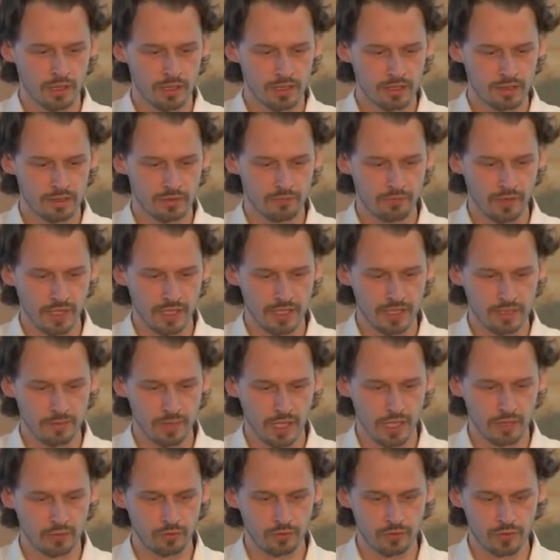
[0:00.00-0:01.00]
things
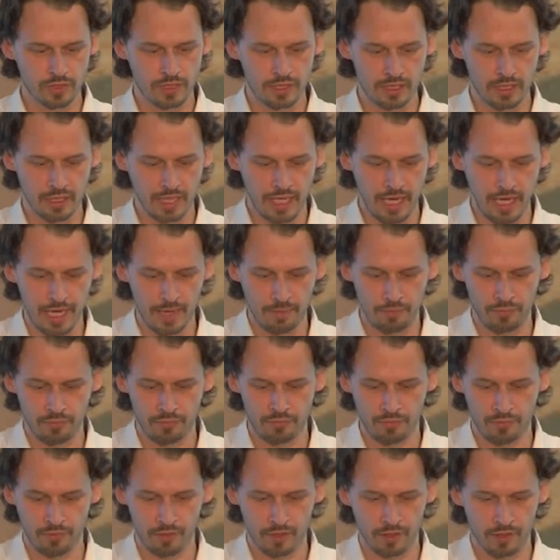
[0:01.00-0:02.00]
similar to
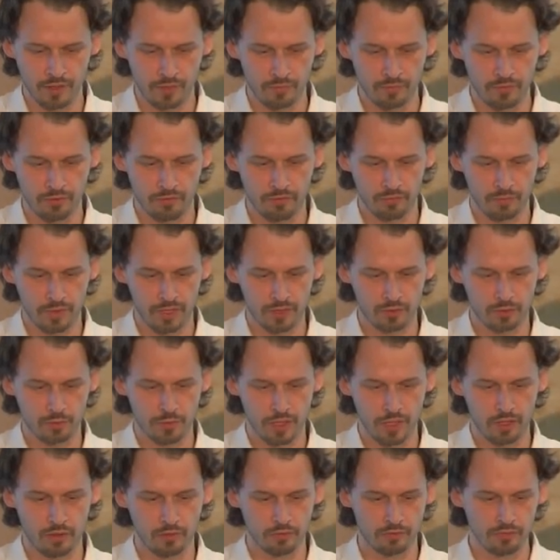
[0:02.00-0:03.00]
Skype in terms of
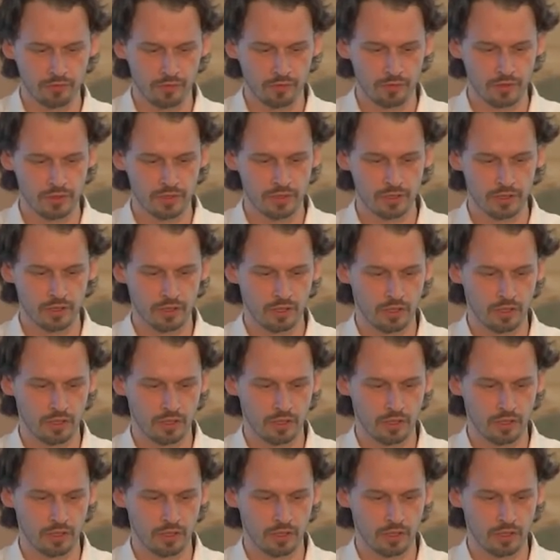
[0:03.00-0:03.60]
peer-to-peer conference